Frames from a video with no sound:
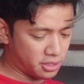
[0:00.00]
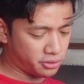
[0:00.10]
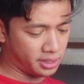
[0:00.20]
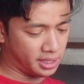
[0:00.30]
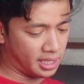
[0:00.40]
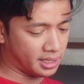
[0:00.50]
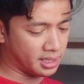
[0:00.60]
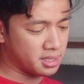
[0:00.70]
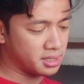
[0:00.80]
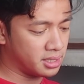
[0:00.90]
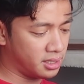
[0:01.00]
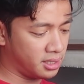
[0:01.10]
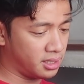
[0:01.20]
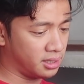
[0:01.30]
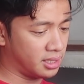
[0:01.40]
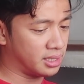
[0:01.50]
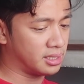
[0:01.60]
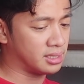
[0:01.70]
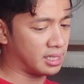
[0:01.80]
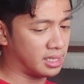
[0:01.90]
actually, I can see
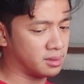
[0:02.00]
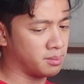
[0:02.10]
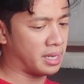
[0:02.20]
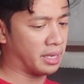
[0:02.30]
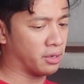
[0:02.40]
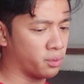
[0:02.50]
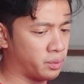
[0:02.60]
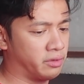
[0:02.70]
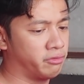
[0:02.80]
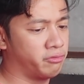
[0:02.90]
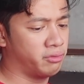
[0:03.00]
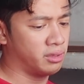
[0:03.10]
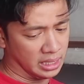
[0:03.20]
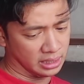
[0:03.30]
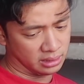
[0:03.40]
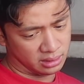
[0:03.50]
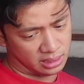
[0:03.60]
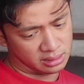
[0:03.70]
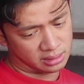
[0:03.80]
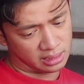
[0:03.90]
that it says microwave.
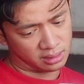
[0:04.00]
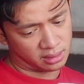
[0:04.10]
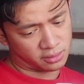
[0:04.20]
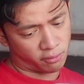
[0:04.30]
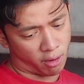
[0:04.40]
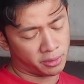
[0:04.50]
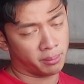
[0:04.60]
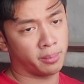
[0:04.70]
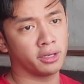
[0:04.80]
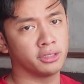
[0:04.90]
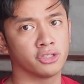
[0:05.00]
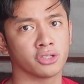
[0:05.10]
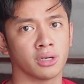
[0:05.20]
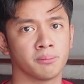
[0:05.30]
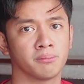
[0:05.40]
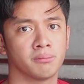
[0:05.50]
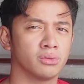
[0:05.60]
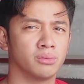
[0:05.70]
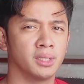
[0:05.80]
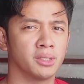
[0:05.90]
But it says it's from the Body Shop.
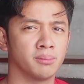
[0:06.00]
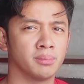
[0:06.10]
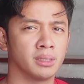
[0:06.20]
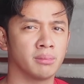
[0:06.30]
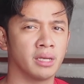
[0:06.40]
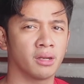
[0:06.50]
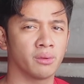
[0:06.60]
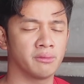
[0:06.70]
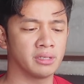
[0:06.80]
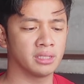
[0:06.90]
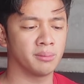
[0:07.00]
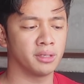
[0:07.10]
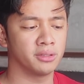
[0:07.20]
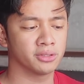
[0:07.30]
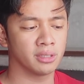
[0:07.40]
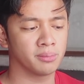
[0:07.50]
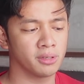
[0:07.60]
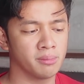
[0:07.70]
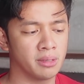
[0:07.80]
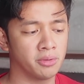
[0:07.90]
So, meron bang microwave ang the Body
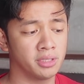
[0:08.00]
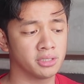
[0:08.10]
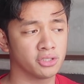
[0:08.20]
Shop? Or maybe